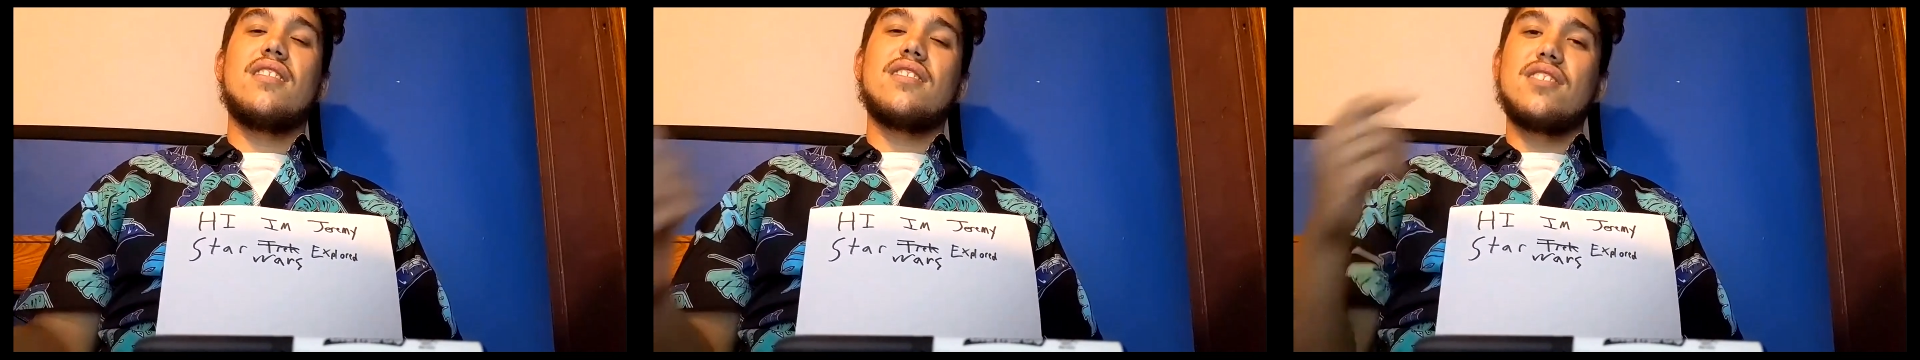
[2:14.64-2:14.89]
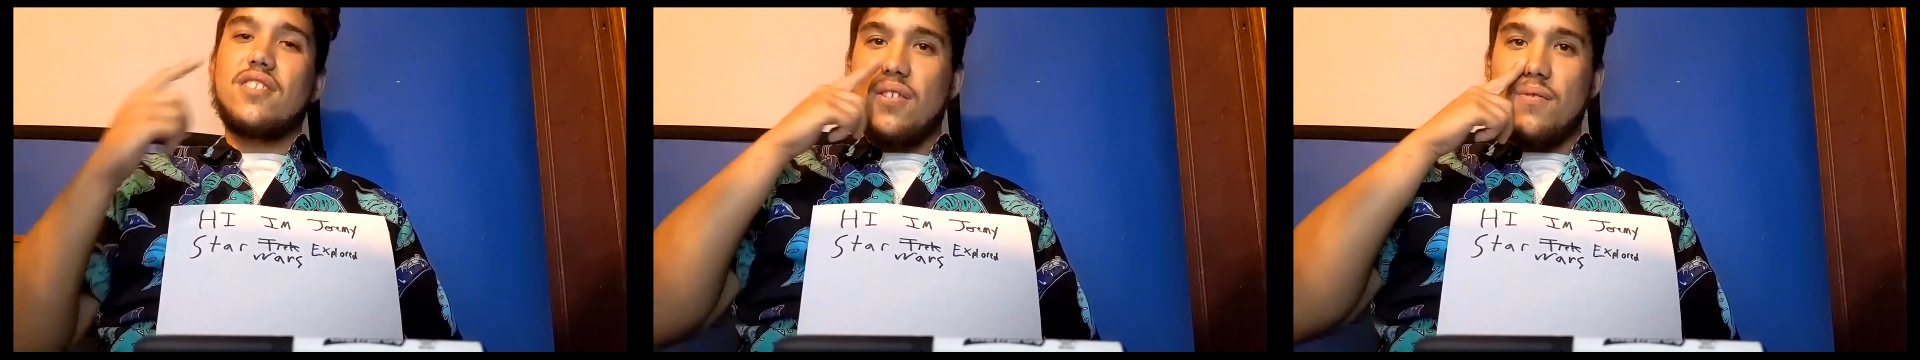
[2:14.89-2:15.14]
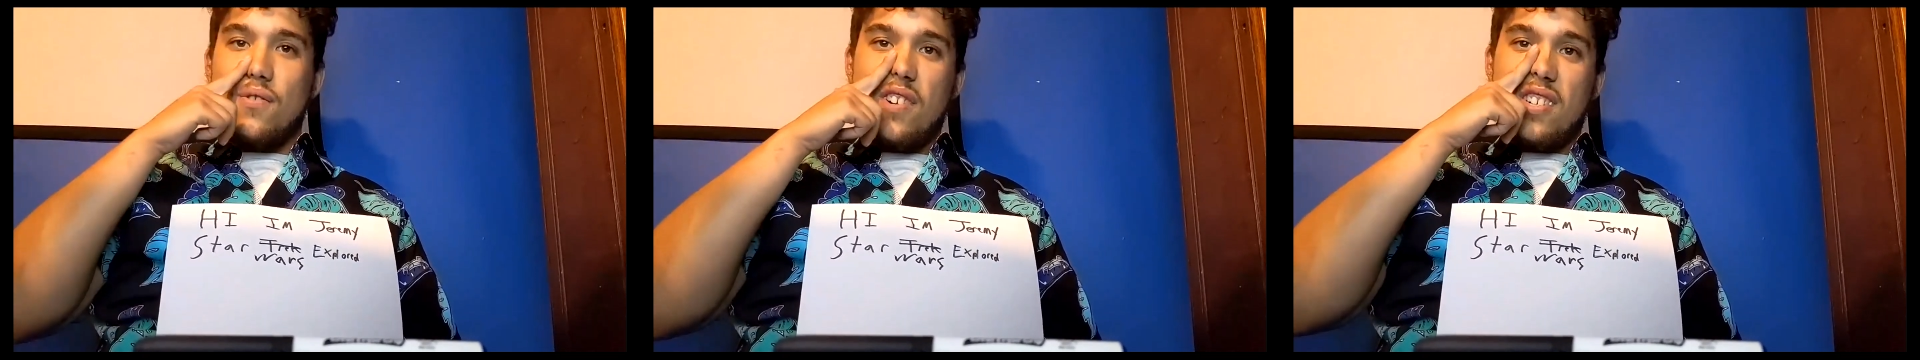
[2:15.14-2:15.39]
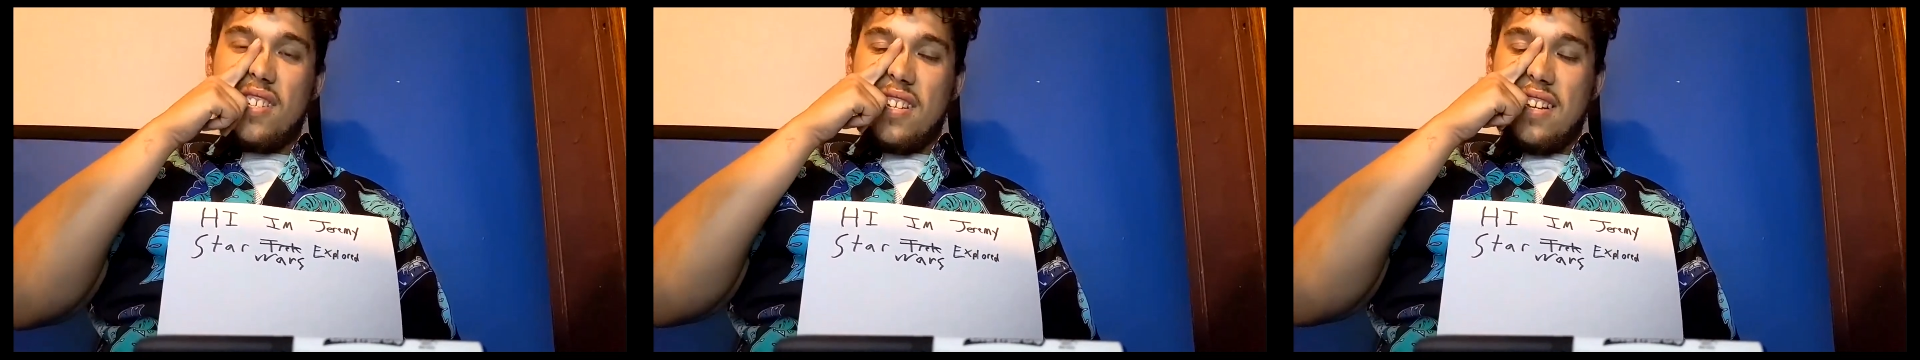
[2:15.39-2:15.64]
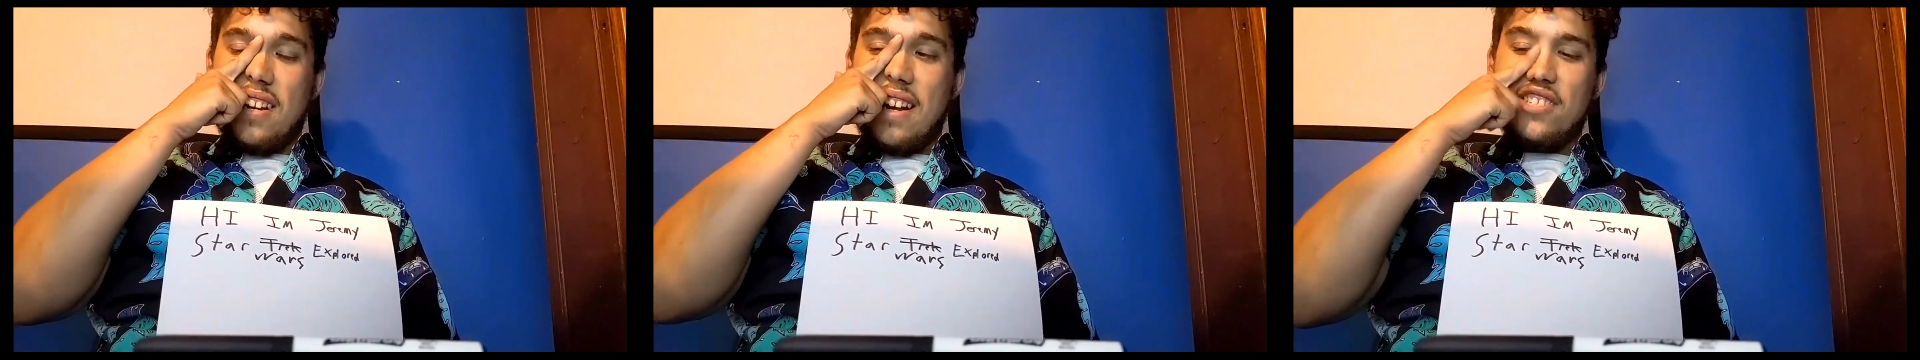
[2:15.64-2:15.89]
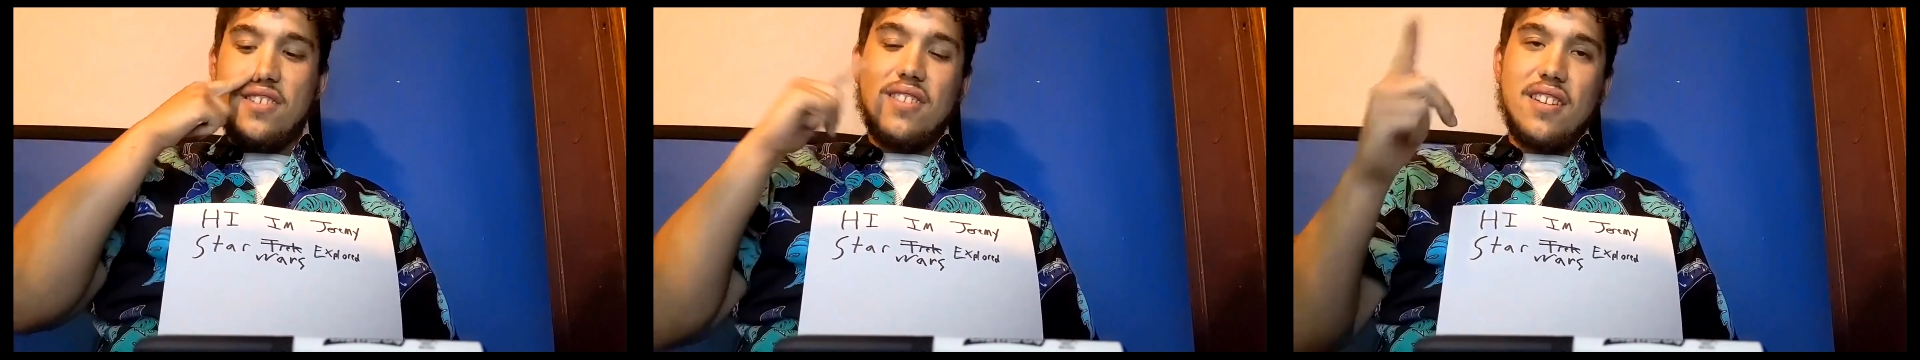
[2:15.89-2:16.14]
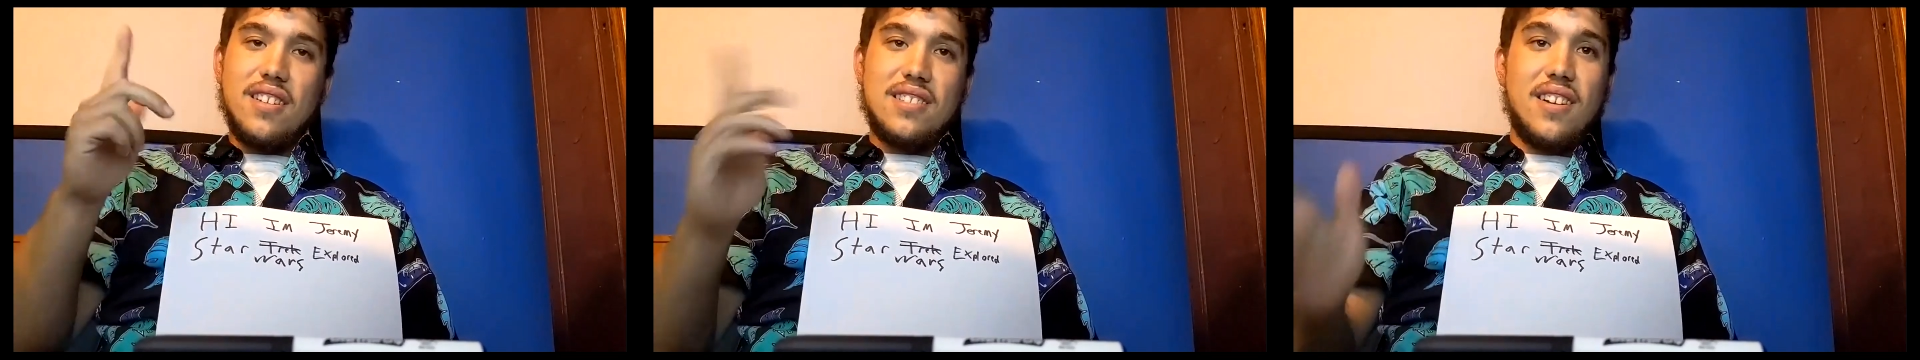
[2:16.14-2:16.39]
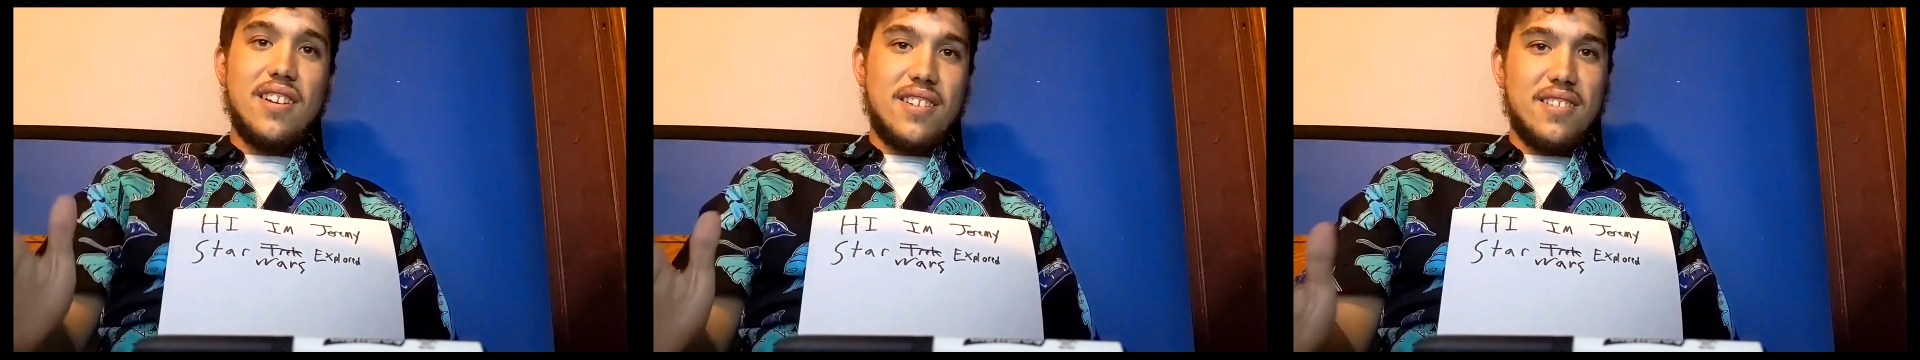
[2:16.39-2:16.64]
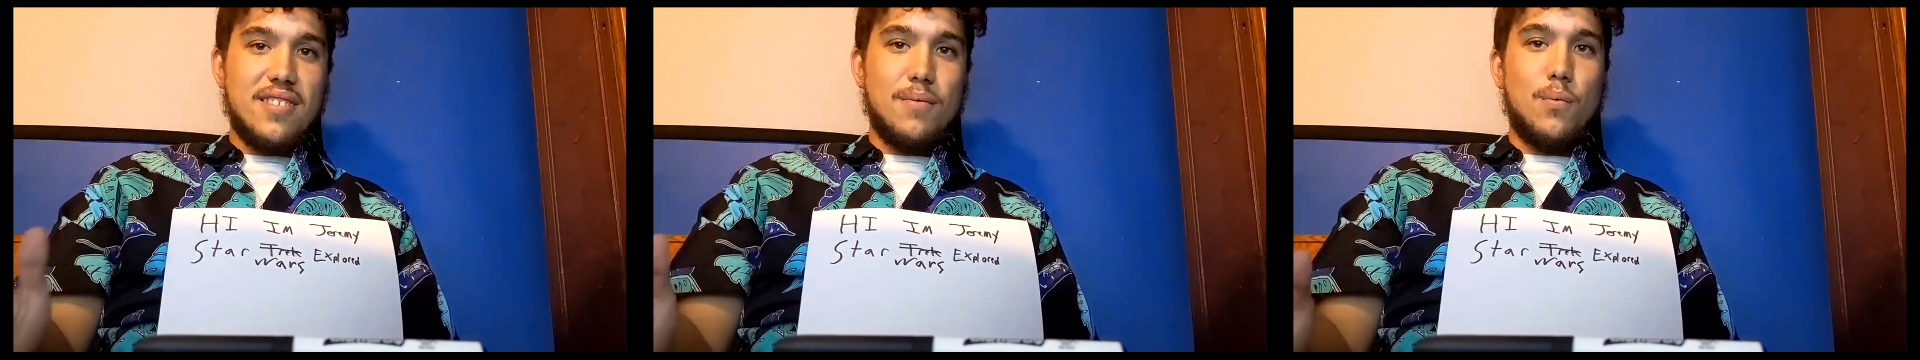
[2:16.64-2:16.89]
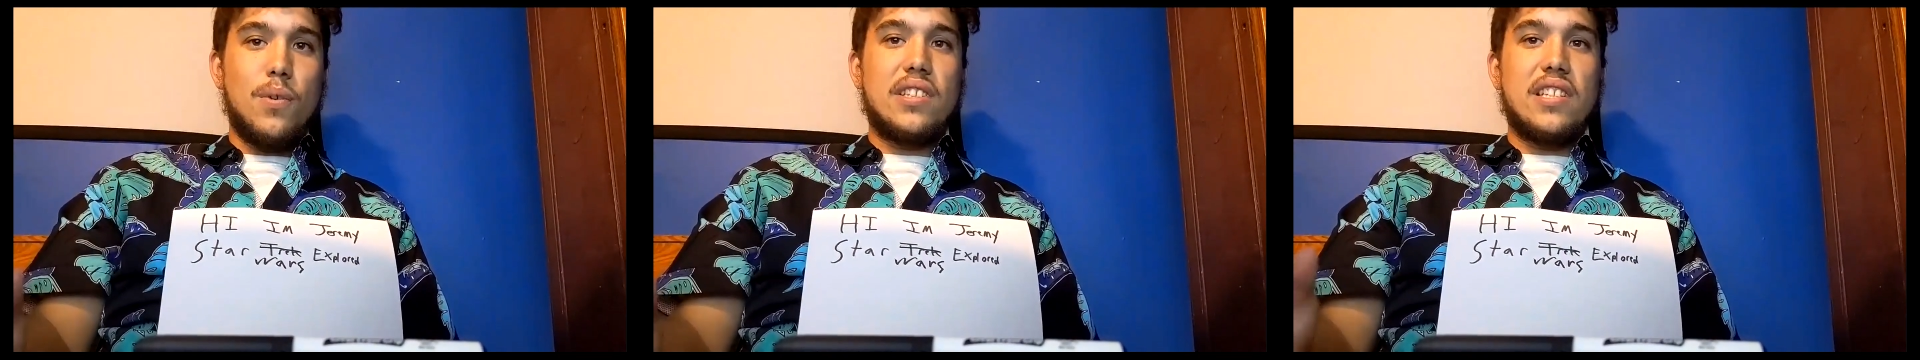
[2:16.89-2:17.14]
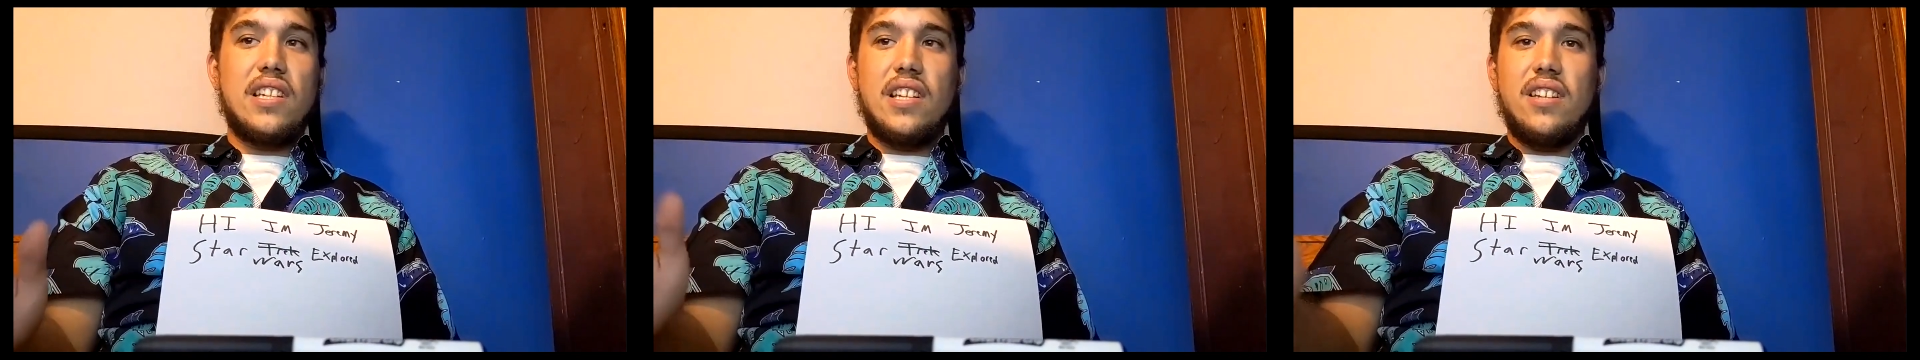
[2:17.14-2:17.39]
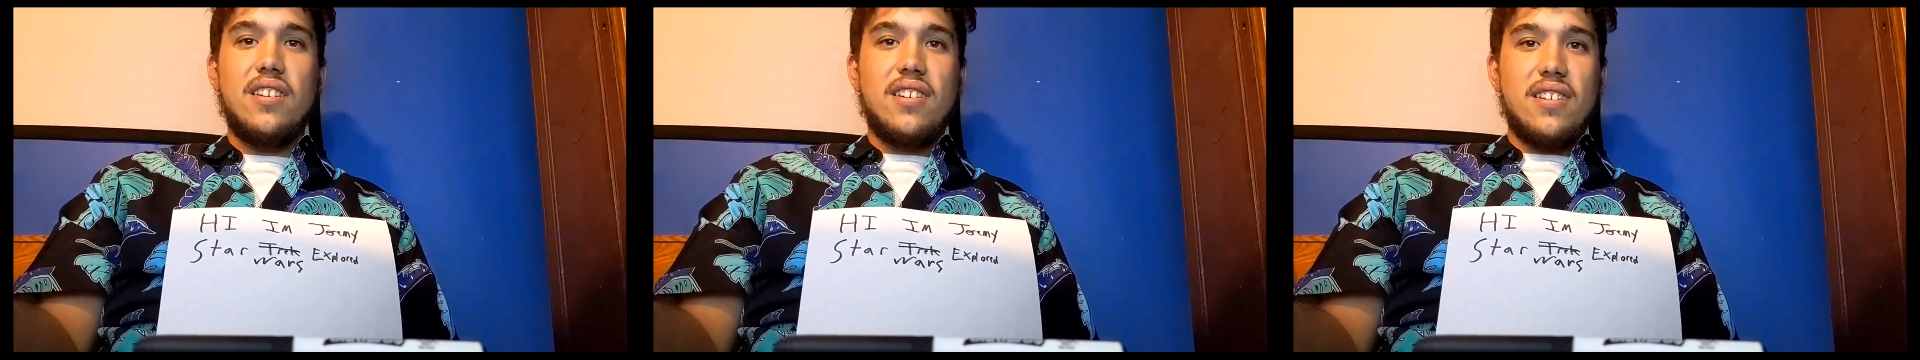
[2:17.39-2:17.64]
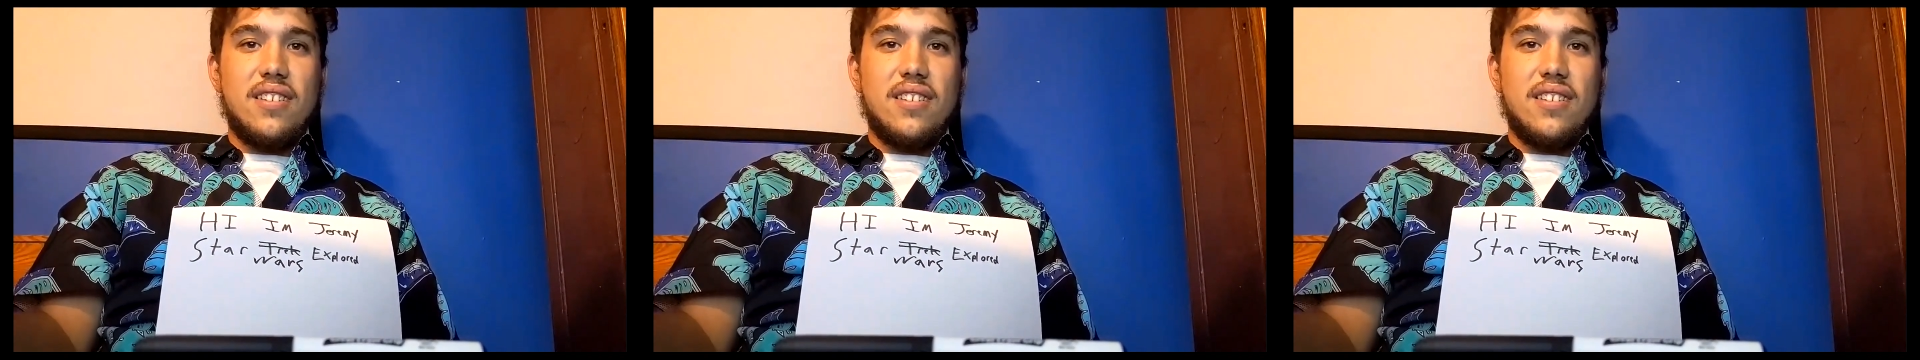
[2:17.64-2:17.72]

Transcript: Star Wars, and I actually think Taika Waititi